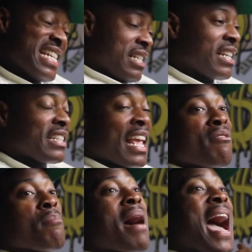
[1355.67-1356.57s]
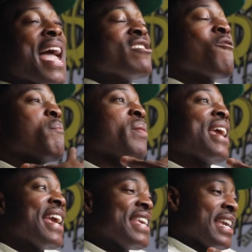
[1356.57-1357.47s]
just in my
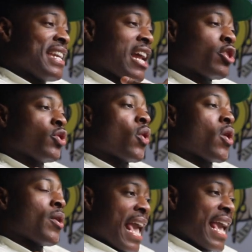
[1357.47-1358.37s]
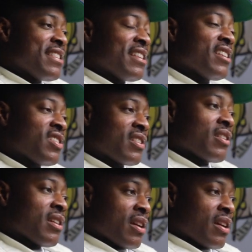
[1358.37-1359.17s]
opinion, I thought Ace's